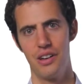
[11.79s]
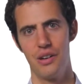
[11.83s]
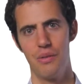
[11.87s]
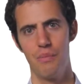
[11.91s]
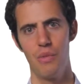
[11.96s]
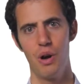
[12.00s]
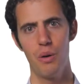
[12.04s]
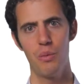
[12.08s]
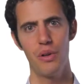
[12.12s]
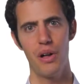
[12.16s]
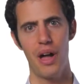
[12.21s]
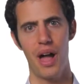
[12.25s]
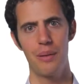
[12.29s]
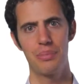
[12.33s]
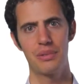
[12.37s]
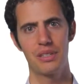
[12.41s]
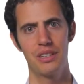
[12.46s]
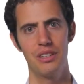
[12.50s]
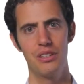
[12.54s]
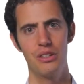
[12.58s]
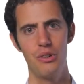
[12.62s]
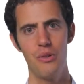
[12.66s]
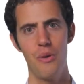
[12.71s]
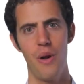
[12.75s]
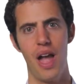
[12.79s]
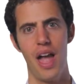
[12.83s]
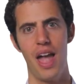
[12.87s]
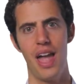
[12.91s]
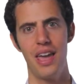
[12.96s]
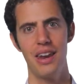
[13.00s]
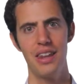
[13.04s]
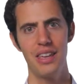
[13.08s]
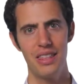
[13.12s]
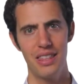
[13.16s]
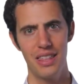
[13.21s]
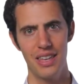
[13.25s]
mobile apps can do
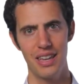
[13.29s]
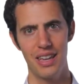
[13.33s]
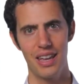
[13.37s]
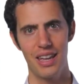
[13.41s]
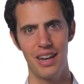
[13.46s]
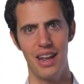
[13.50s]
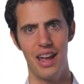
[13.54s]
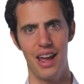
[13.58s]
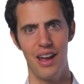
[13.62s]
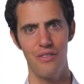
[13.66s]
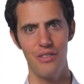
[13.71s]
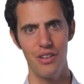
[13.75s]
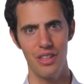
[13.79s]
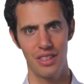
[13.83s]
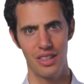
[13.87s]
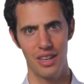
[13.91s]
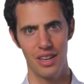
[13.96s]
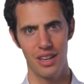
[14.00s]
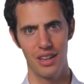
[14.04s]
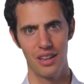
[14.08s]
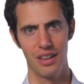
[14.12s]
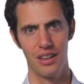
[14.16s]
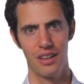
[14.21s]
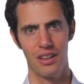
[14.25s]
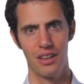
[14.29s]
anything and everything.